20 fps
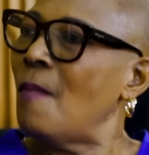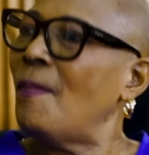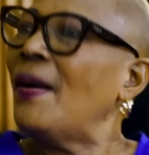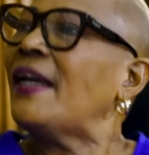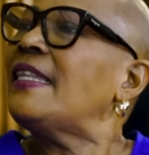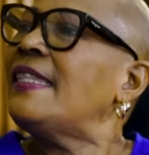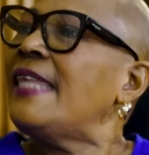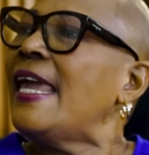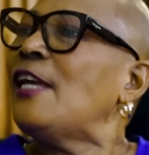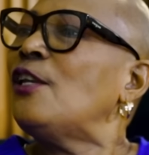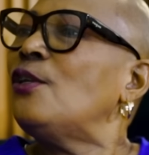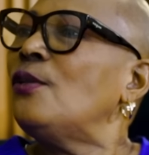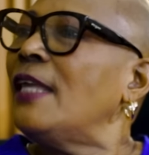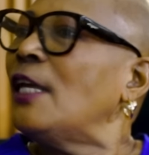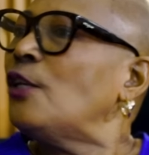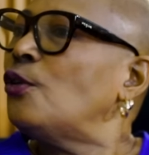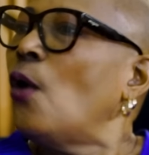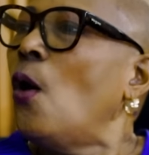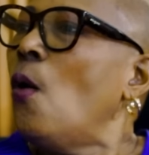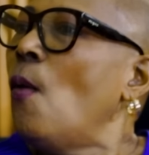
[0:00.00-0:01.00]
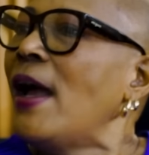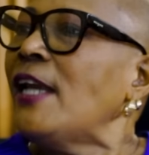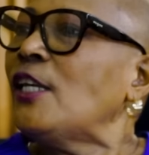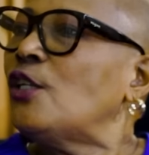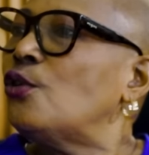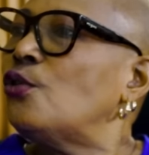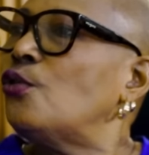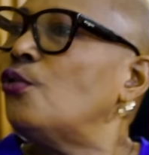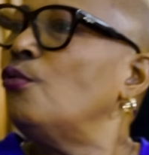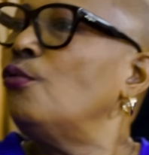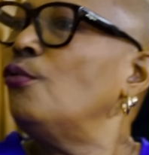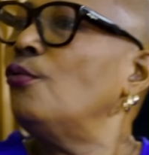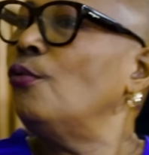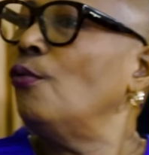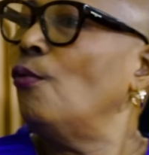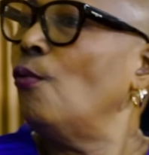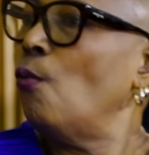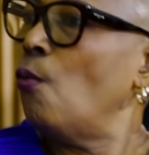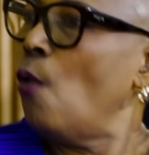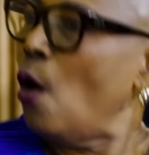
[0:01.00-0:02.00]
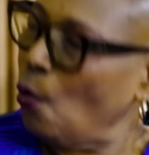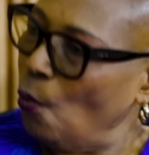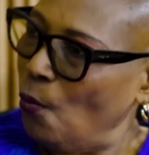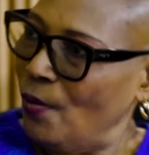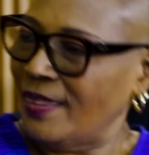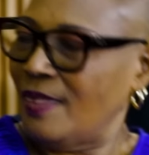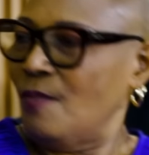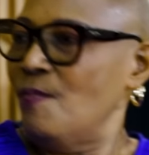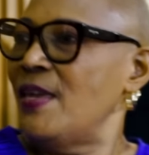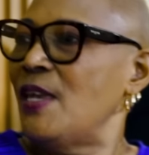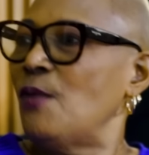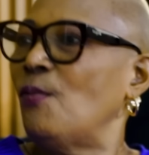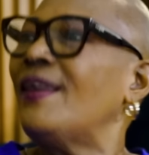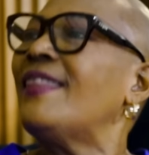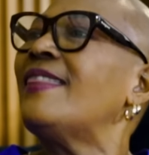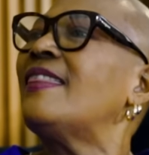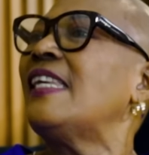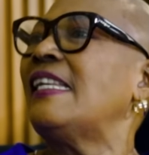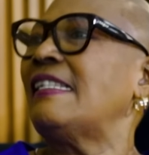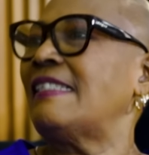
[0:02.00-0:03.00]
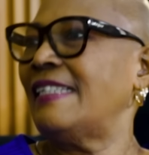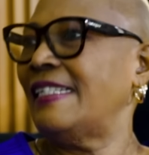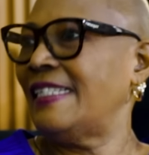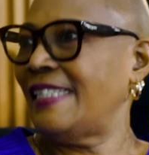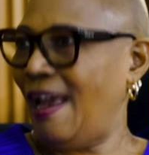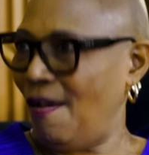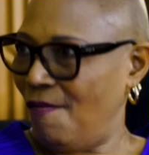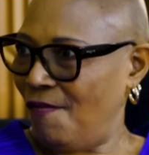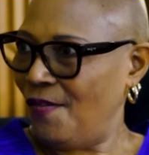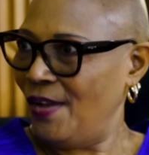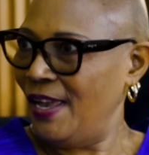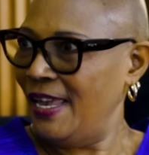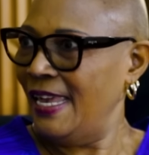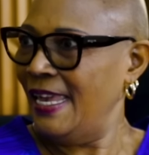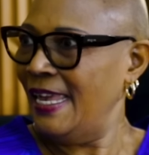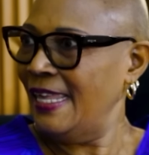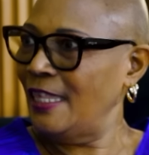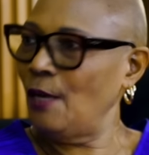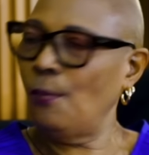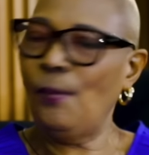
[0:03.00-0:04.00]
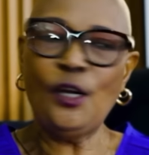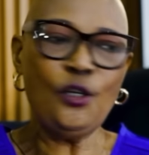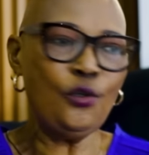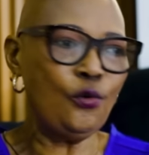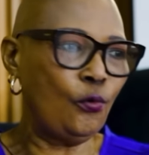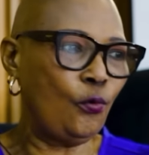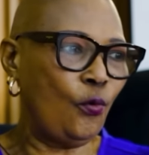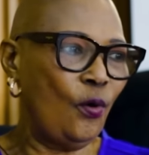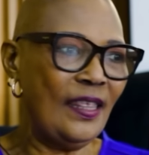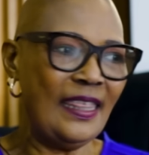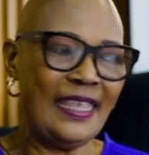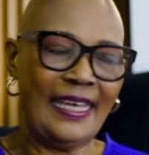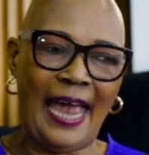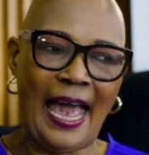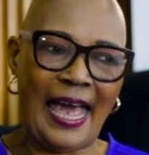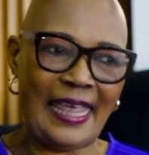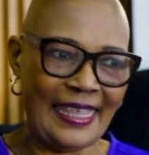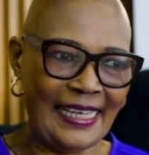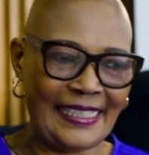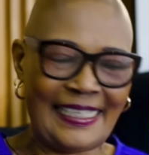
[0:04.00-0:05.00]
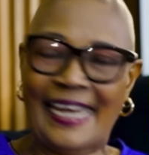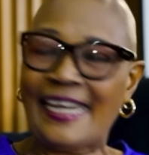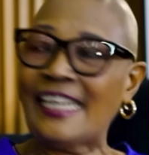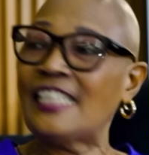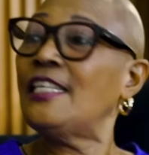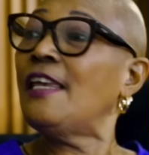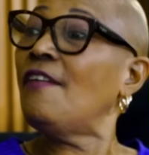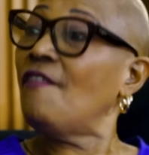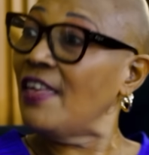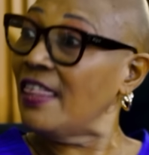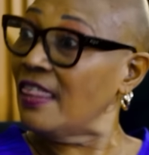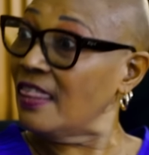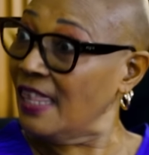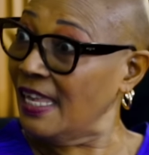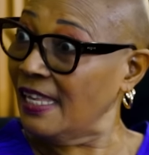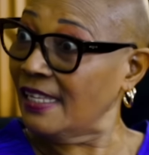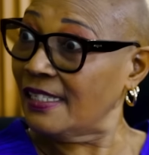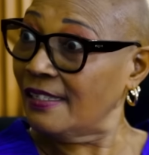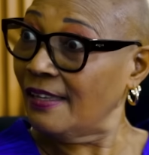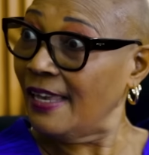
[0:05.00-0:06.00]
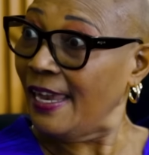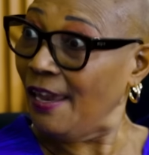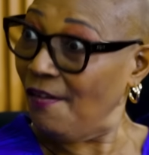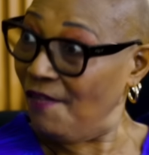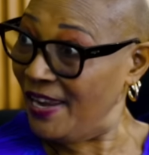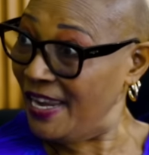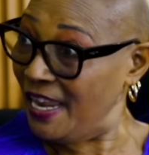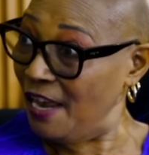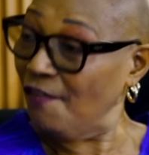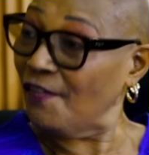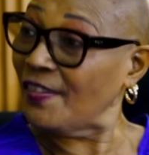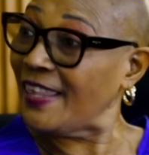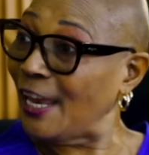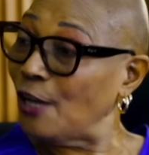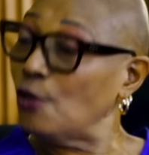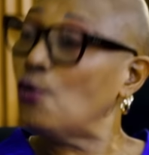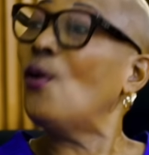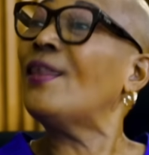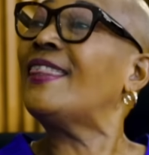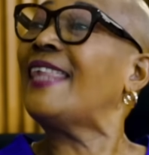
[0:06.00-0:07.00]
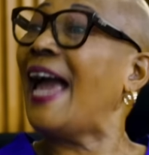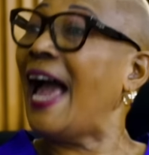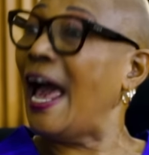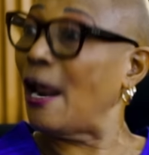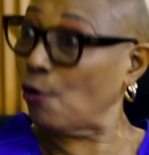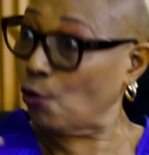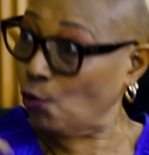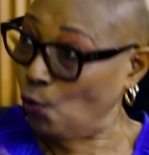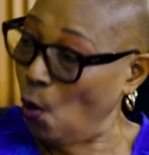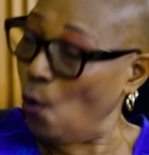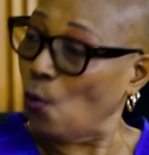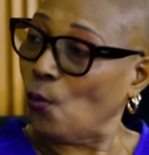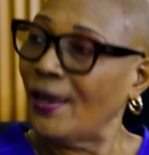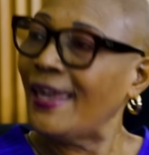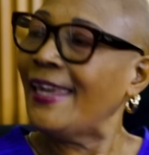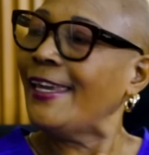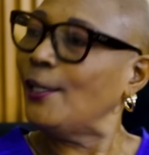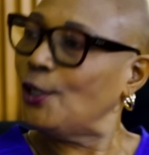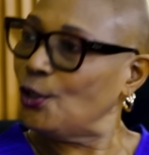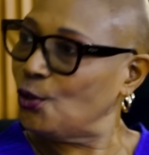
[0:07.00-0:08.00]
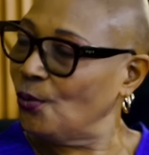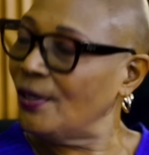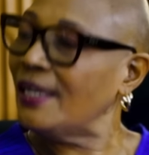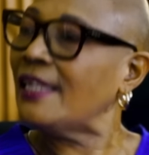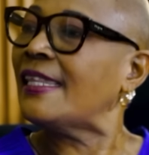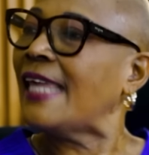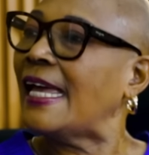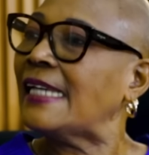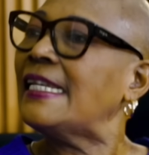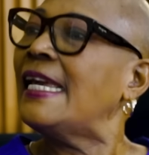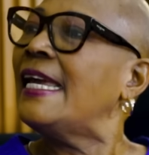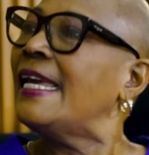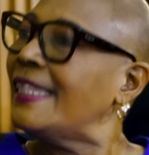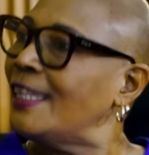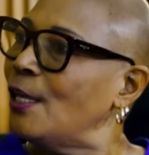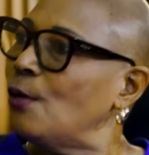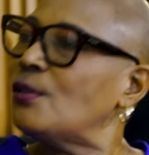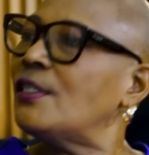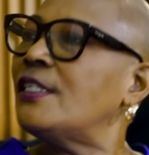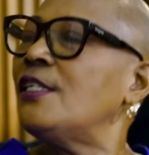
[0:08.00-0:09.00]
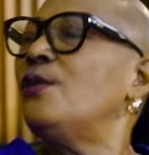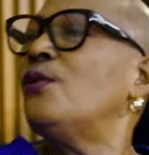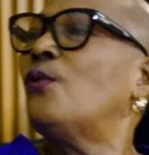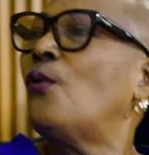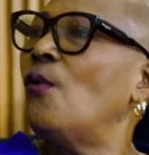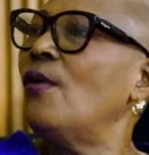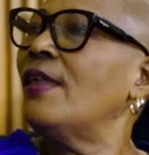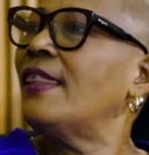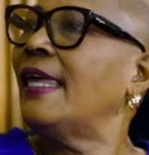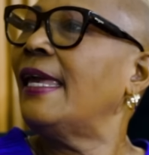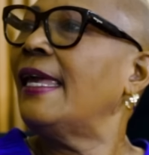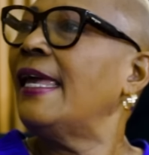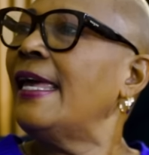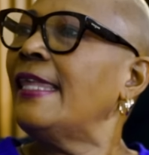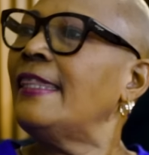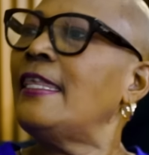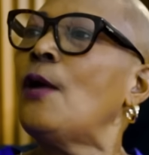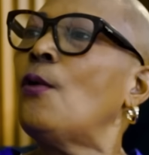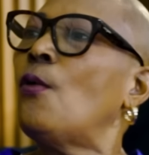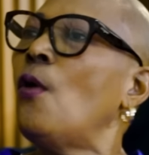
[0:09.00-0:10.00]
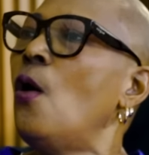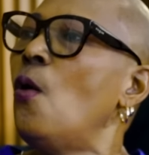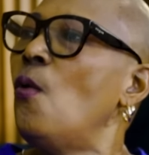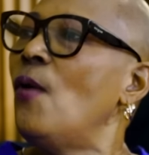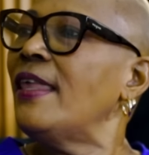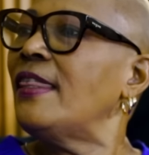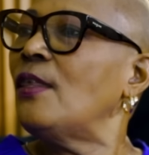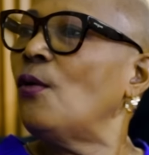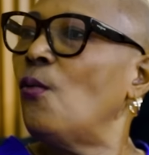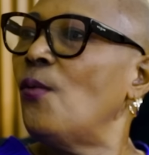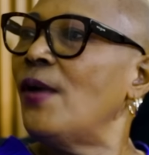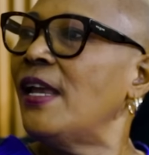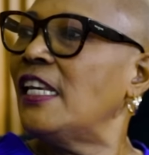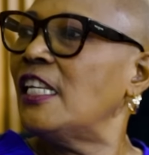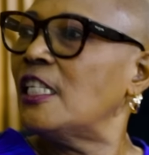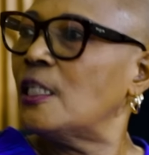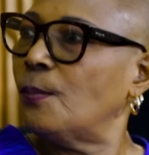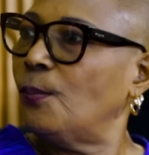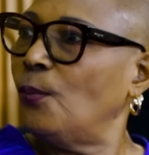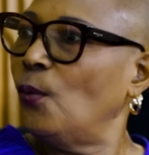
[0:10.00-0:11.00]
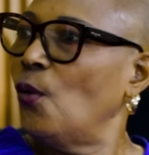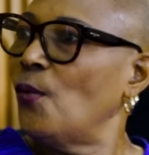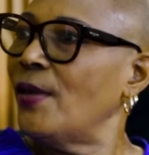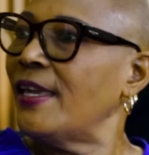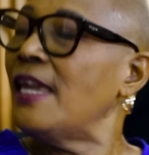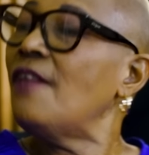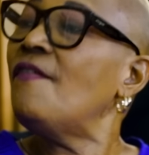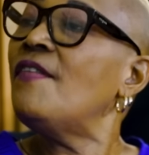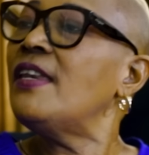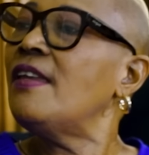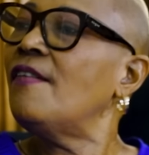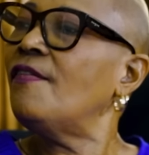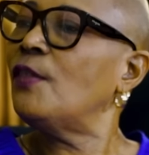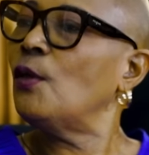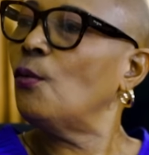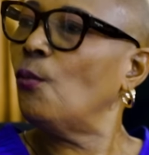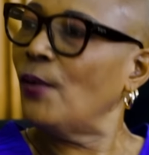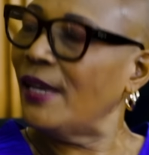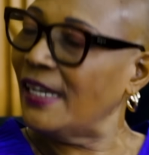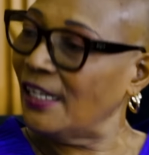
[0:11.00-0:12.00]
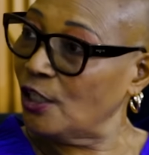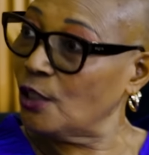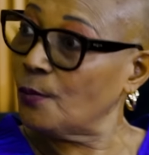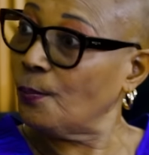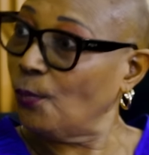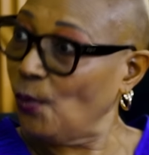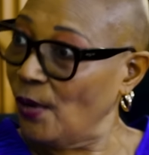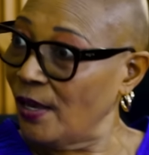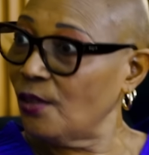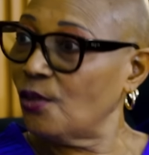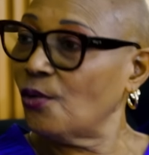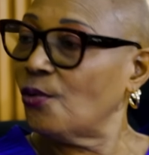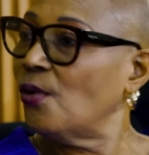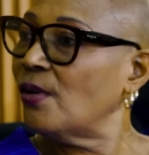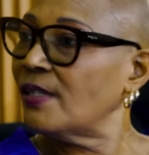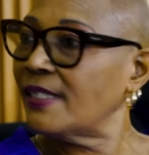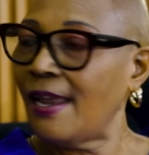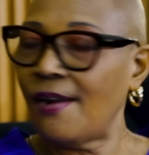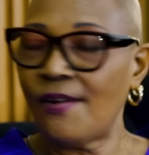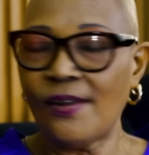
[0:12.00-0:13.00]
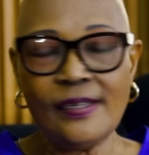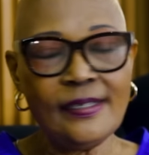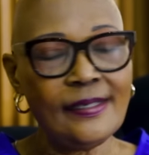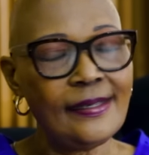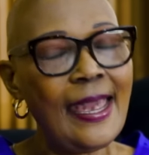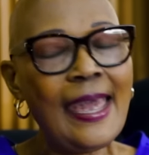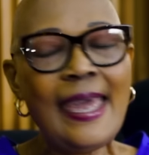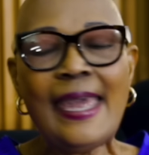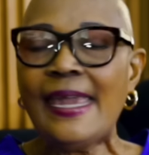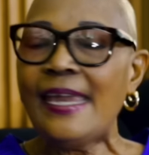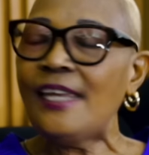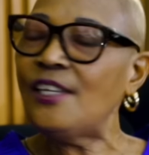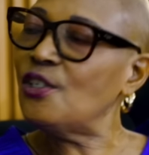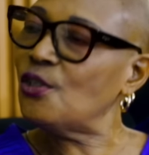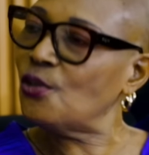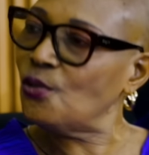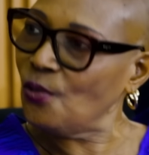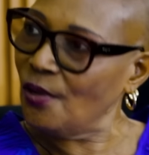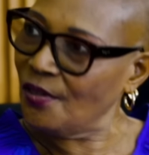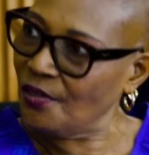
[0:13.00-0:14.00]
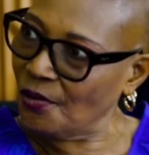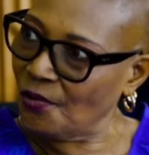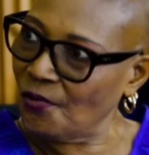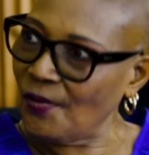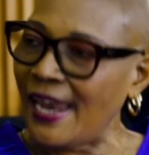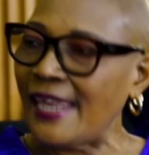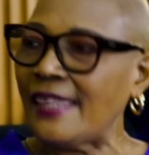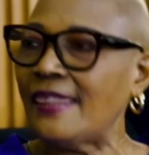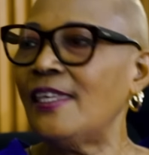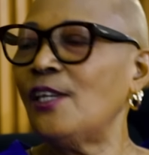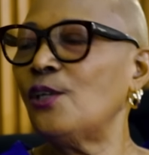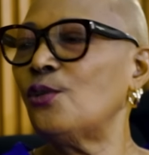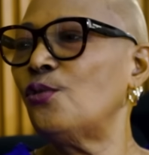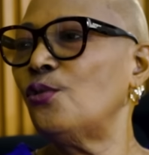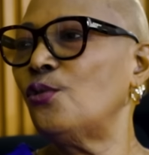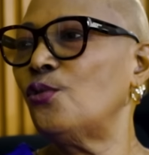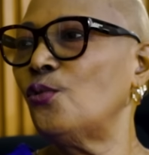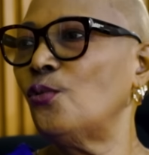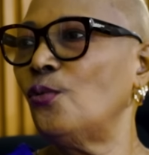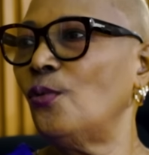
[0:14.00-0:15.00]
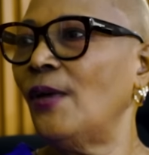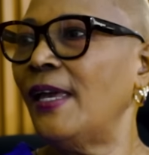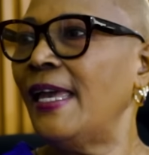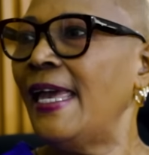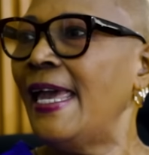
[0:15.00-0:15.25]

But they don't want to work with me when things are tough. They want to go the other direction. Even if they know they are wrong in doing that, they'll still go there. They go where the wind is blowing. Even if the wind is blowing the wrong direction, it is not the right thing to do.